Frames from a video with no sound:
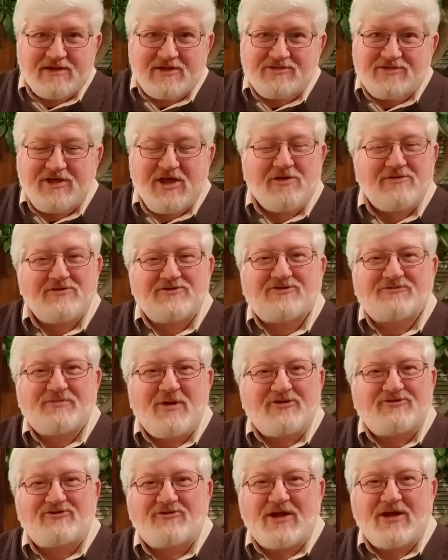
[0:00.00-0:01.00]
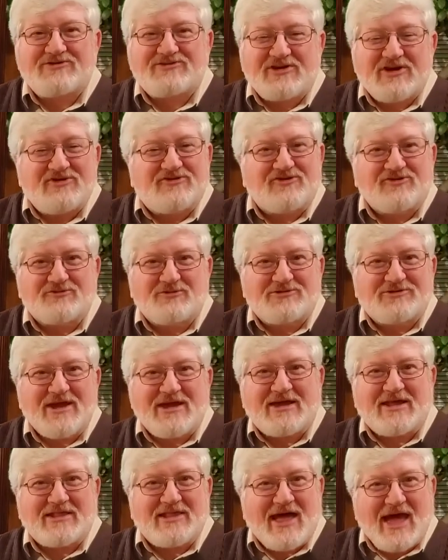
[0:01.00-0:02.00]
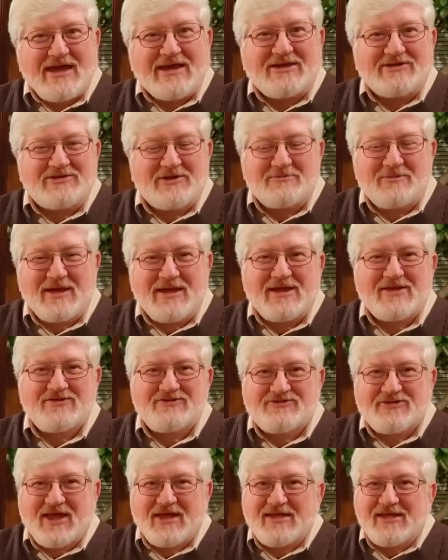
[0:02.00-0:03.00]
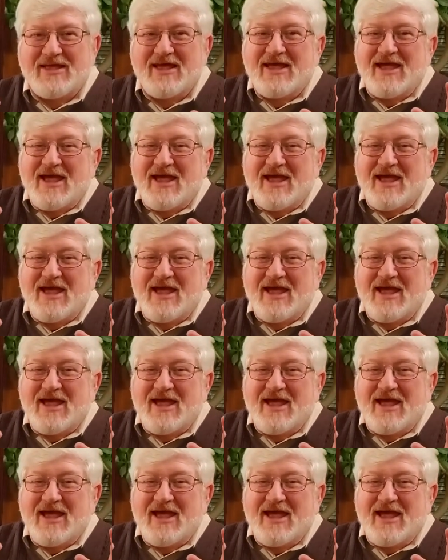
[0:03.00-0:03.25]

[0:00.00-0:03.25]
the other special ed teachers would take a liking to me and say,